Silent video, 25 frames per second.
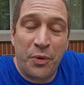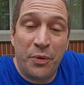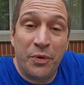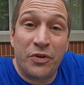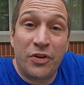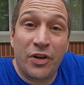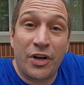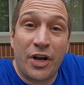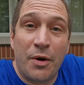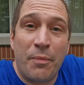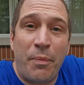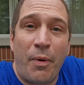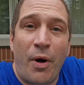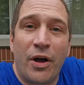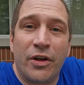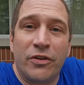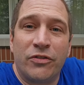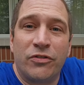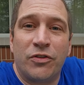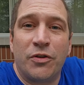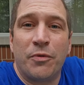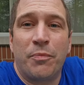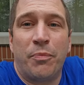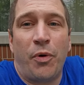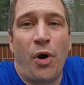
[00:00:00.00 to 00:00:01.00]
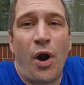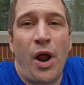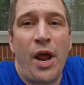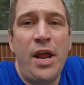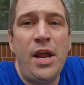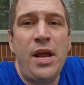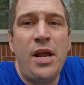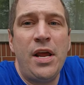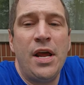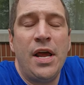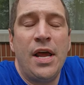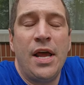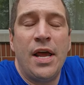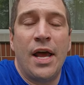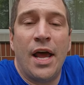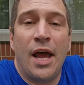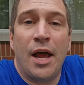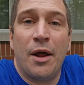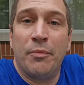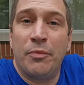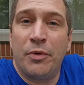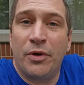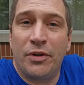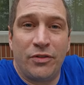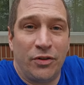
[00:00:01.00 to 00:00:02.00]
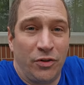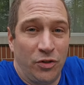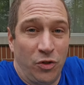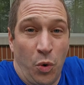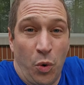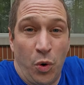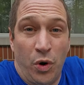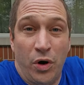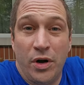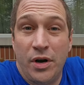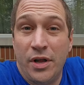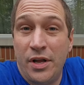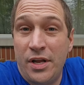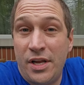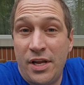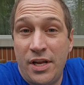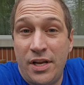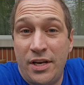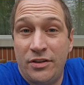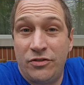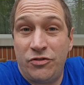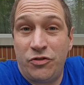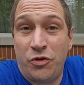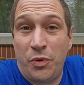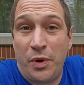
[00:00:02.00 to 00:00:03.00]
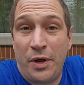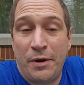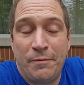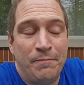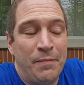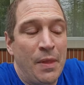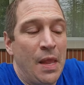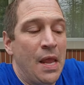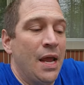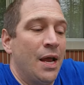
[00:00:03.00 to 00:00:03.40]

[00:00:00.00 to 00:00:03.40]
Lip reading: We take a pause to pray and bring the Lord into it.